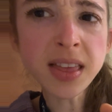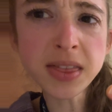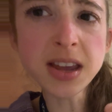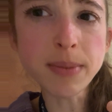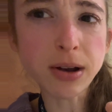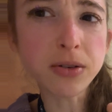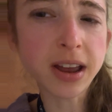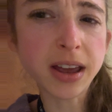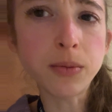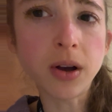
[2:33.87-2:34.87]
think about,
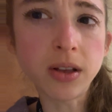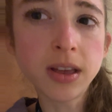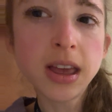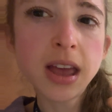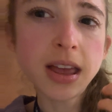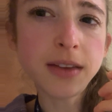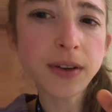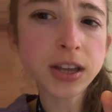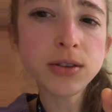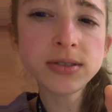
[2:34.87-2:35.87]
okay, well, if
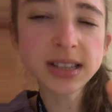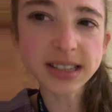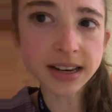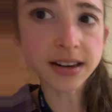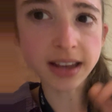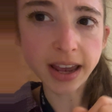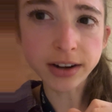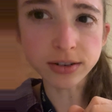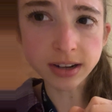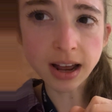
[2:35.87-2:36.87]
I use this
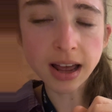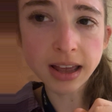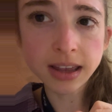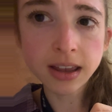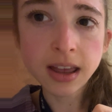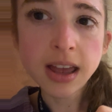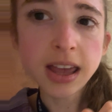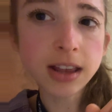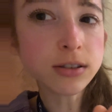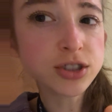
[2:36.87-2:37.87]
indicator dye
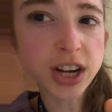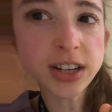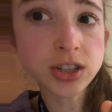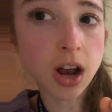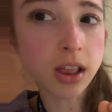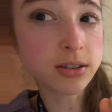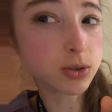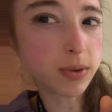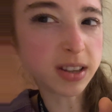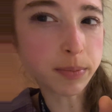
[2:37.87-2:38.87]
it'll change
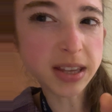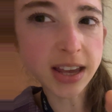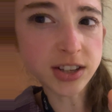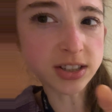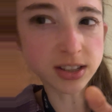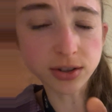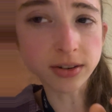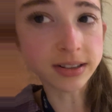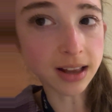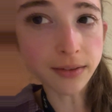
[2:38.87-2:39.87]
colors when the pH is a
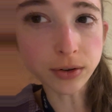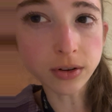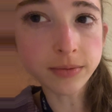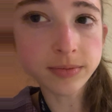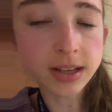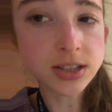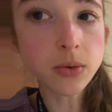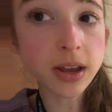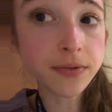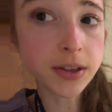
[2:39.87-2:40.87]
certain level.
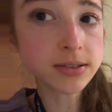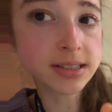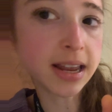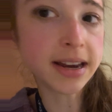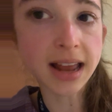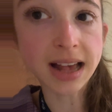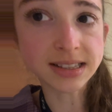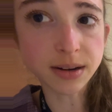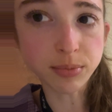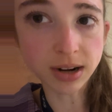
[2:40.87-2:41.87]
So if there's say an
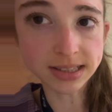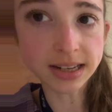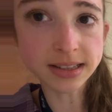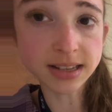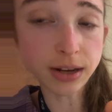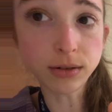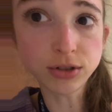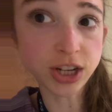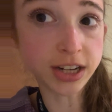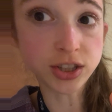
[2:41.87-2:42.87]
acid present, it'll
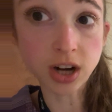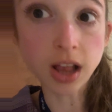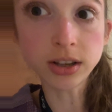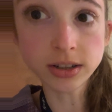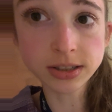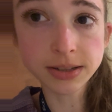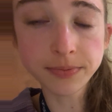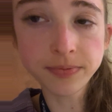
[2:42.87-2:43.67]
change colors.